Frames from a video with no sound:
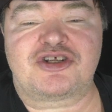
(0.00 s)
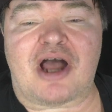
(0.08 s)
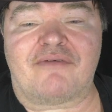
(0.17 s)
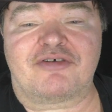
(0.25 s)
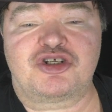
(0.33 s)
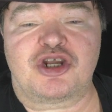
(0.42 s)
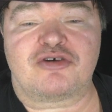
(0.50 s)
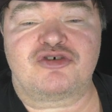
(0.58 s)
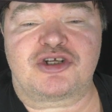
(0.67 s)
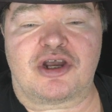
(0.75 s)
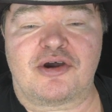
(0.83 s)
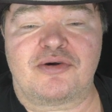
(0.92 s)
Java Joe
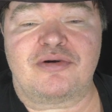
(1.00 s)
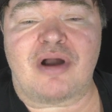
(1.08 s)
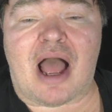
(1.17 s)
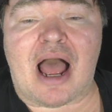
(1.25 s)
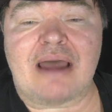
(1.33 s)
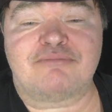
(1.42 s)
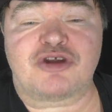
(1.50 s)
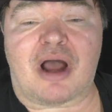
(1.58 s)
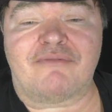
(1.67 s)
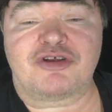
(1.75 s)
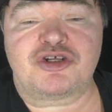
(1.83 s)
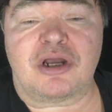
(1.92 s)
Show. I'm
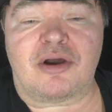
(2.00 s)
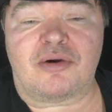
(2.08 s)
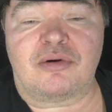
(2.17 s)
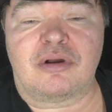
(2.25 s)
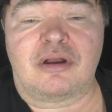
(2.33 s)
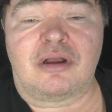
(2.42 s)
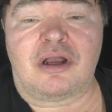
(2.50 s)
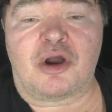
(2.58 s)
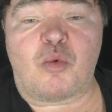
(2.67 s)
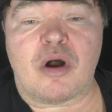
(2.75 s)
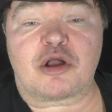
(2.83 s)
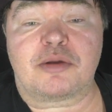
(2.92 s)
Java Joe.
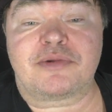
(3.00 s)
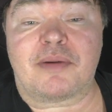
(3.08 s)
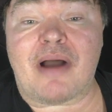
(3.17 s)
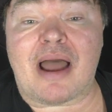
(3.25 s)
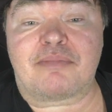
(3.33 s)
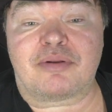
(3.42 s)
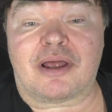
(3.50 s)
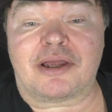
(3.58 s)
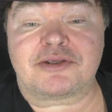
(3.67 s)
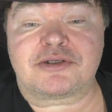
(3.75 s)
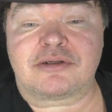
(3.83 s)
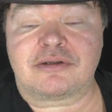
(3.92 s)
Welcome to my
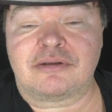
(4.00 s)
place.